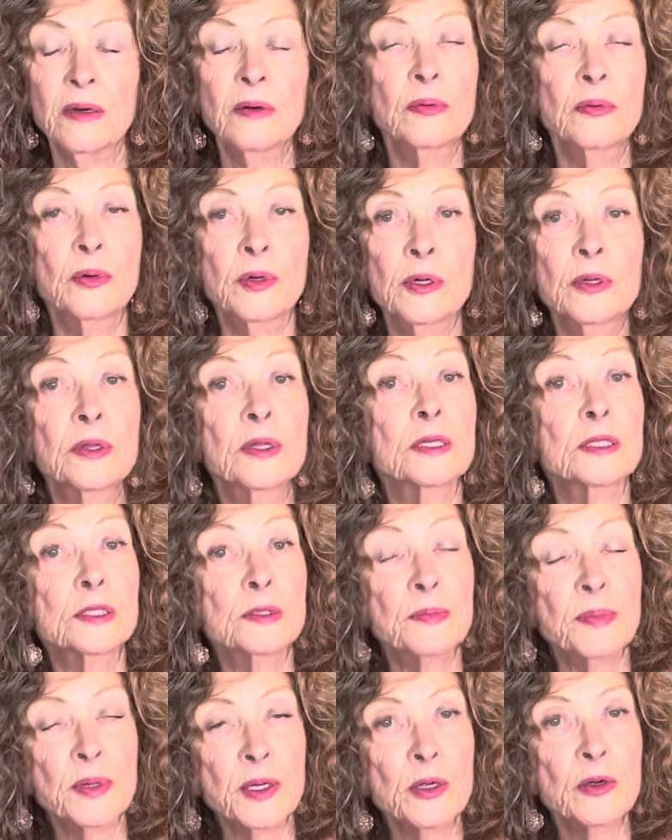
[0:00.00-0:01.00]
We're the
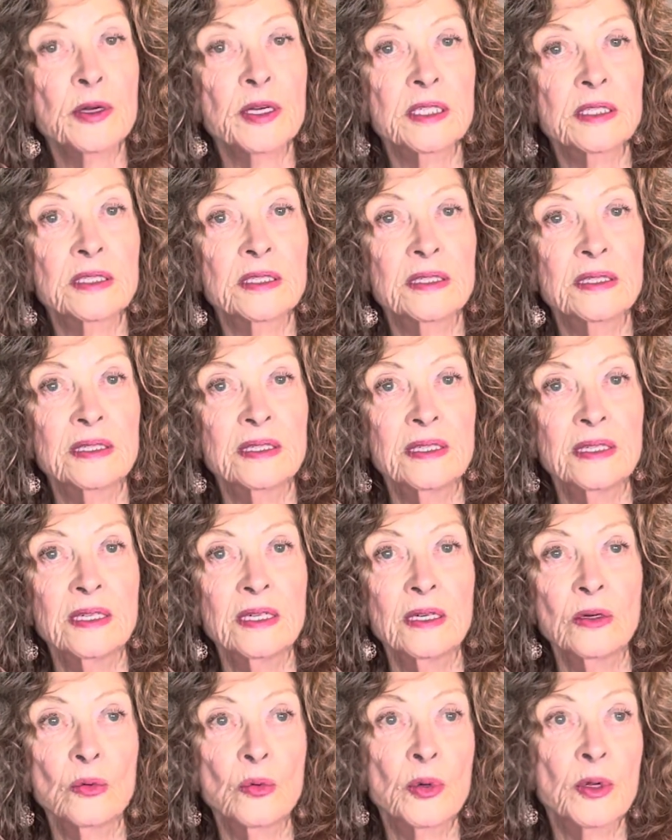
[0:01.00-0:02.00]
Spirit.
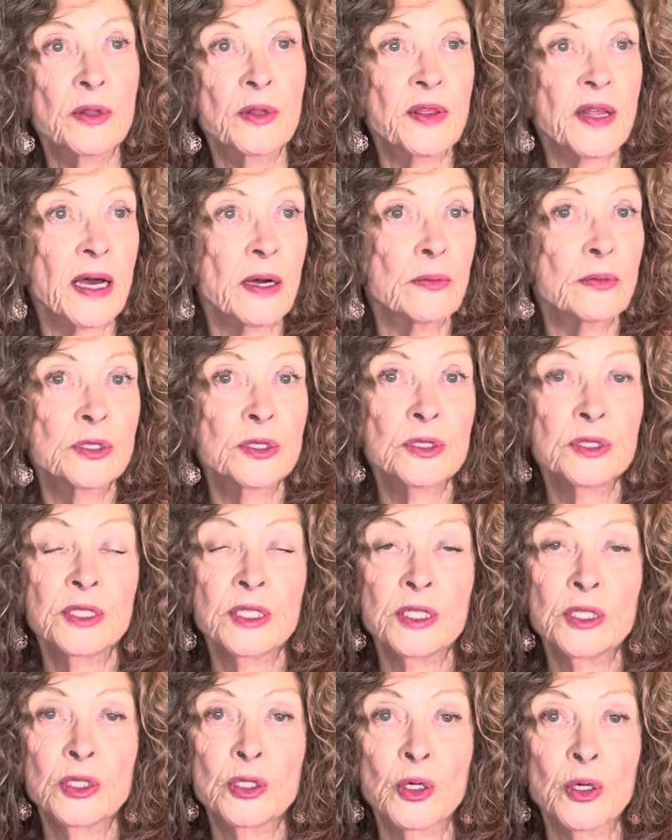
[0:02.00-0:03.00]
We're that which is
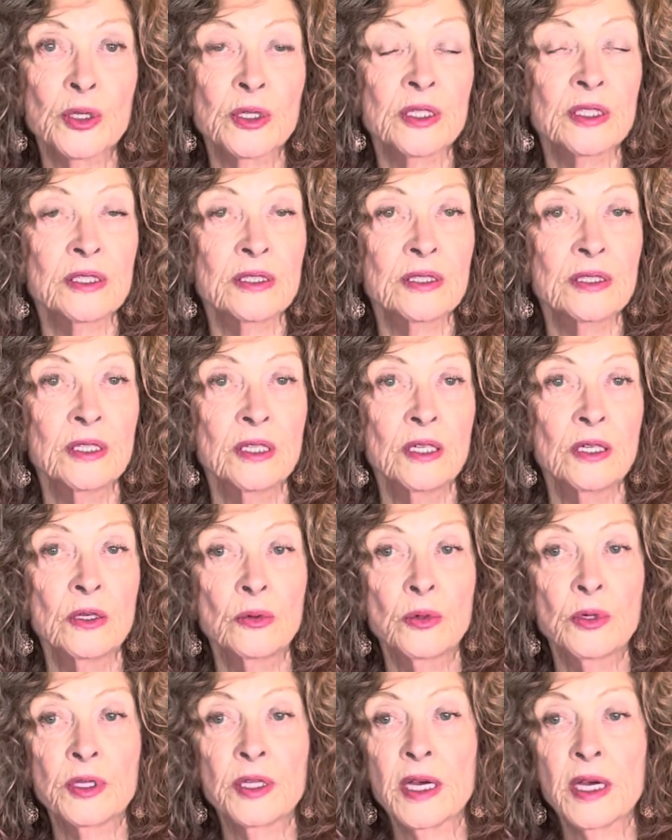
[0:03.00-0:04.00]
eternal.
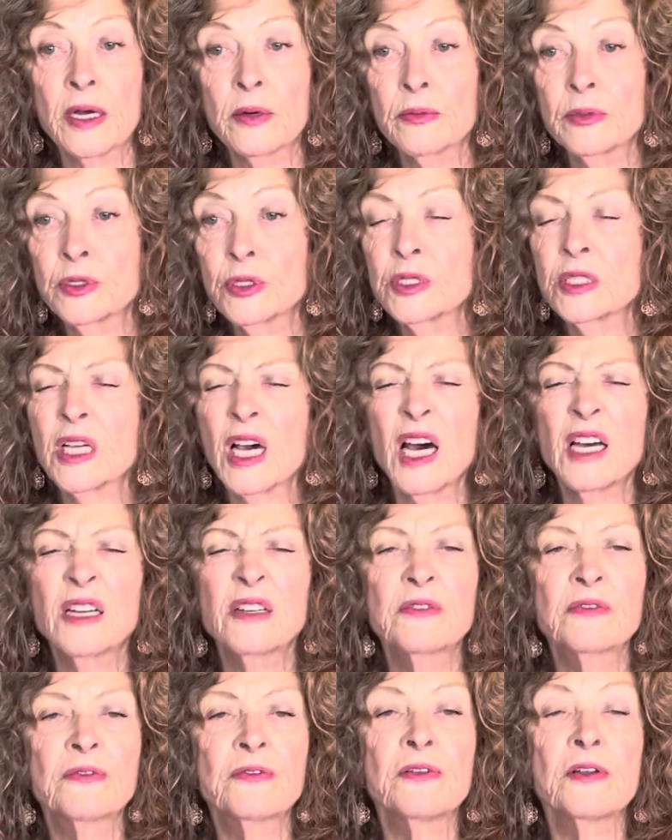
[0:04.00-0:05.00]
We're that which is
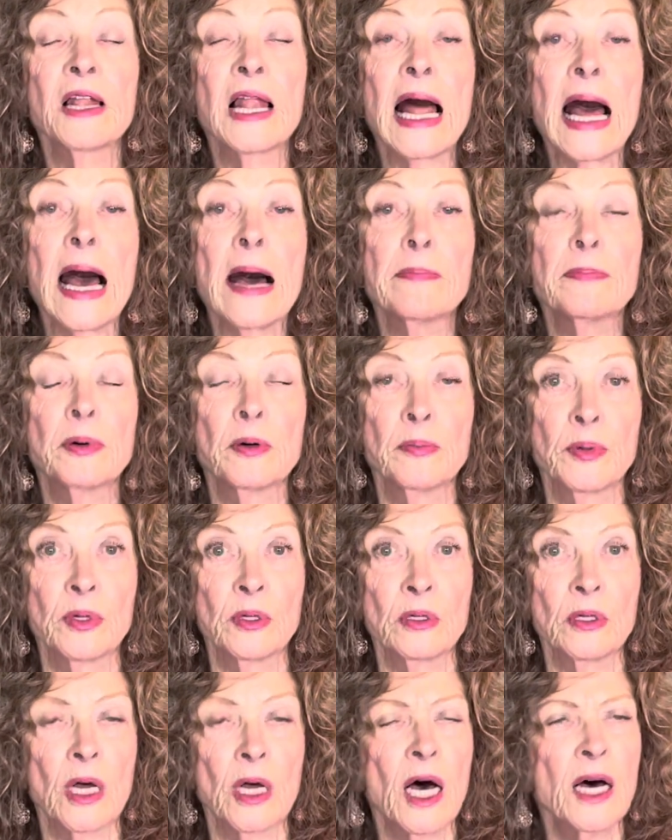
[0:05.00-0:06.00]

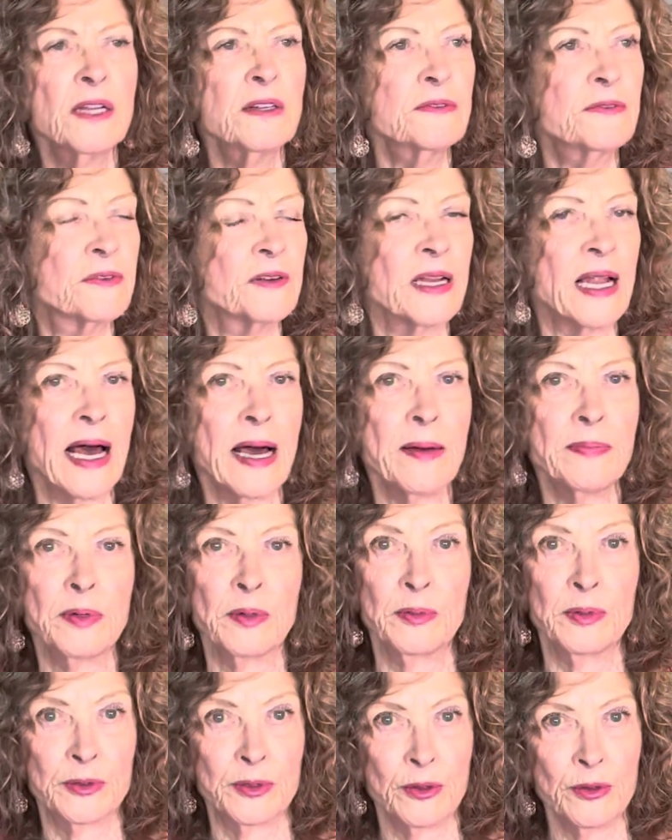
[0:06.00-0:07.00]
unflappable.
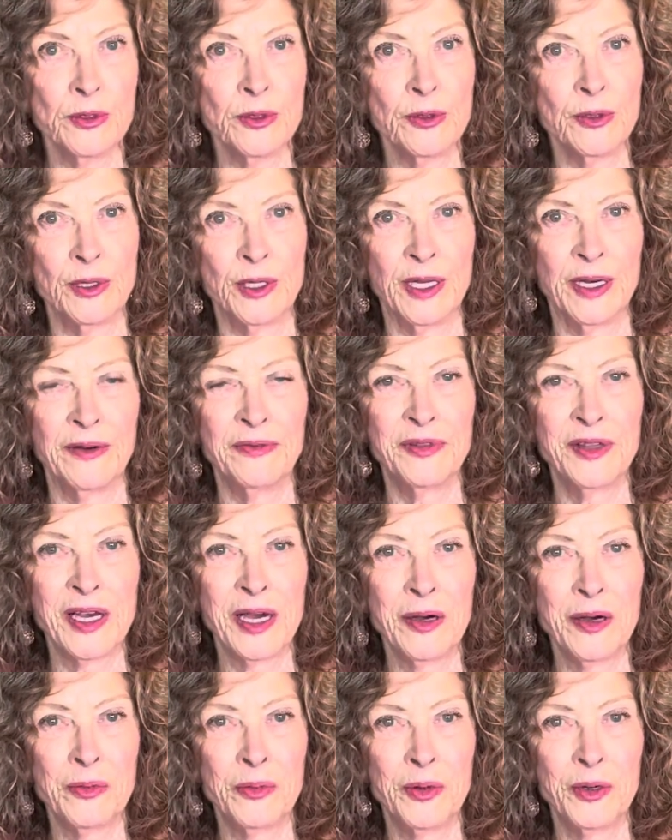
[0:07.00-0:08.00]
Unflappable. Don't you love
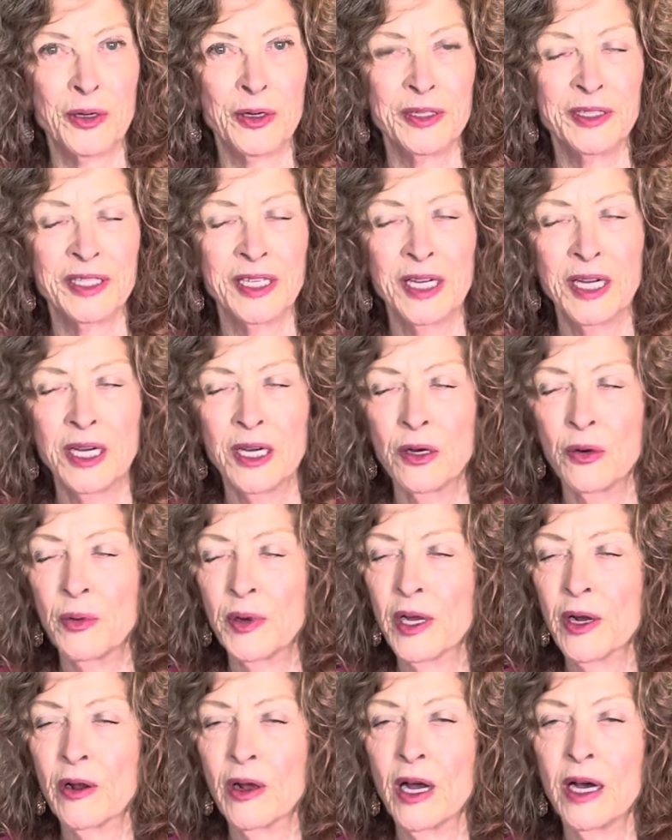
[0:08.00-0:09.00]
that word? We
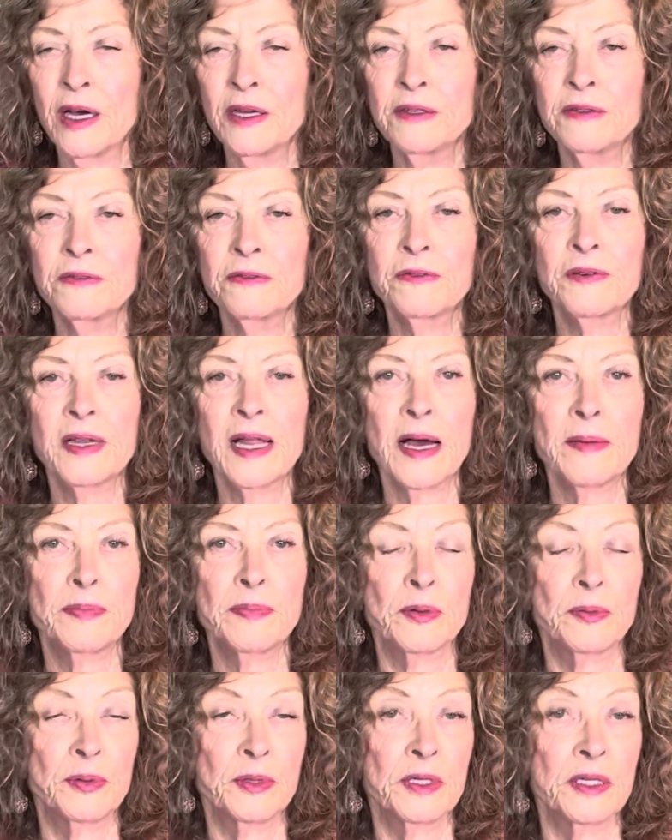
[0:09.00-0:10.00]
are
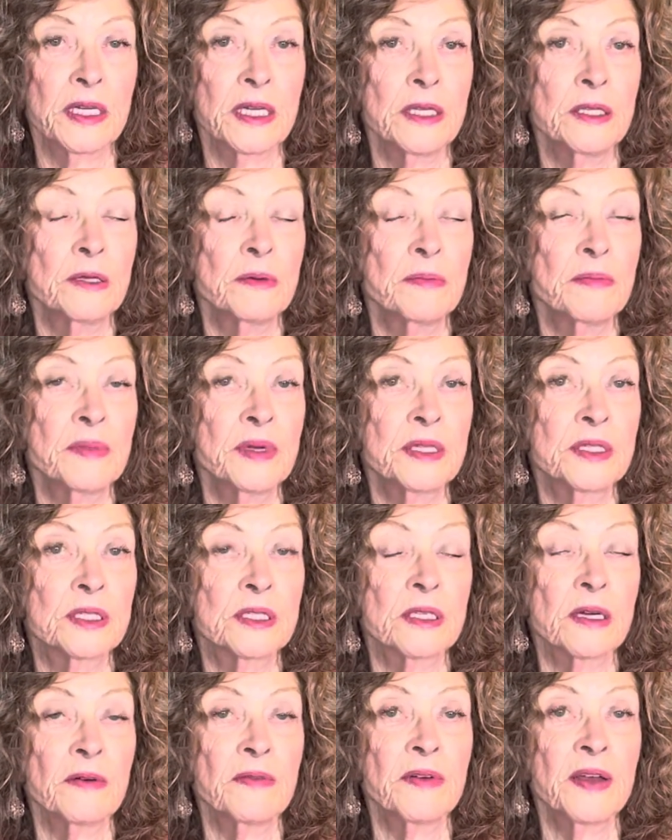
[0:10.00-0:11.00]
unflappable in the
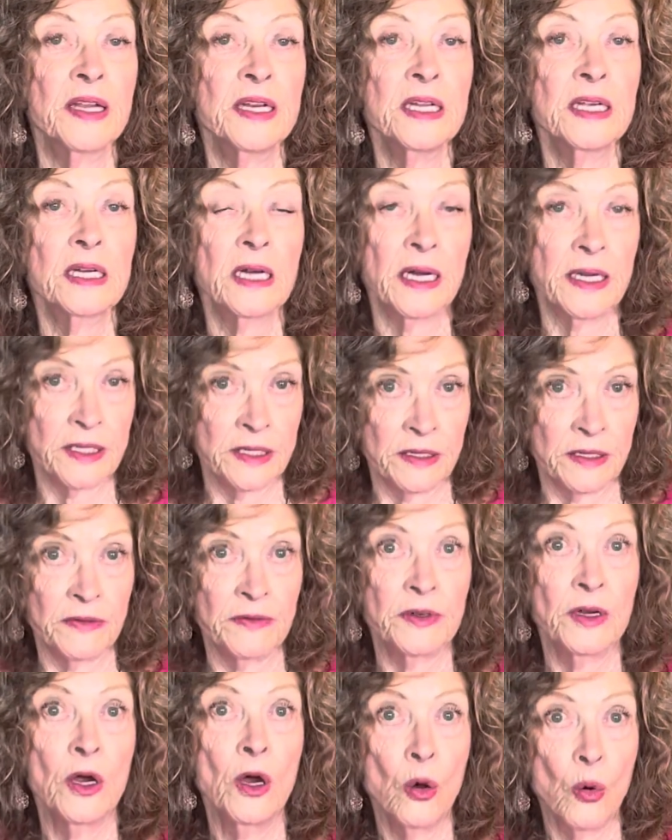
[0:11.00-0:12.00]
midst of any kind of
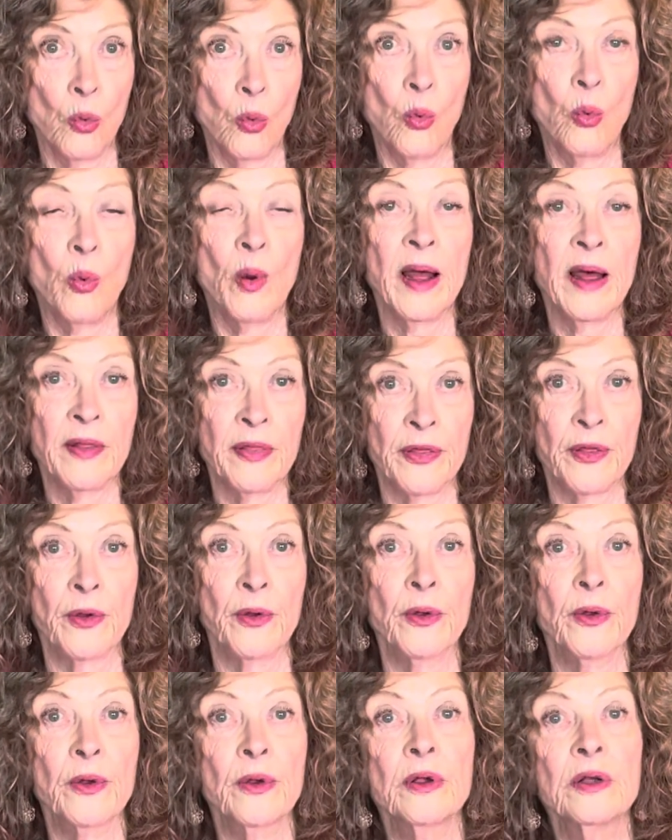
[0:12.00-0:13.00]

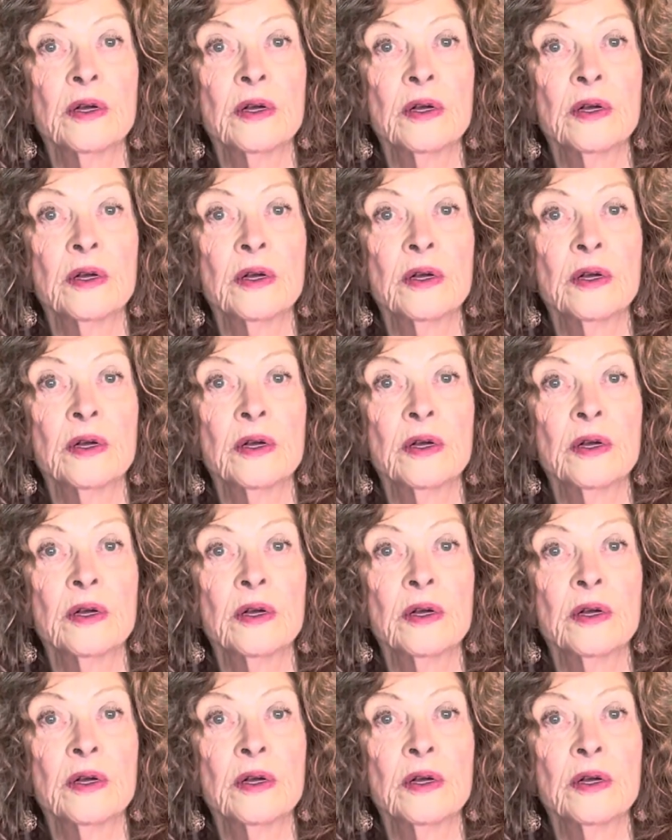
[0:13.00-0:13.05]
weather.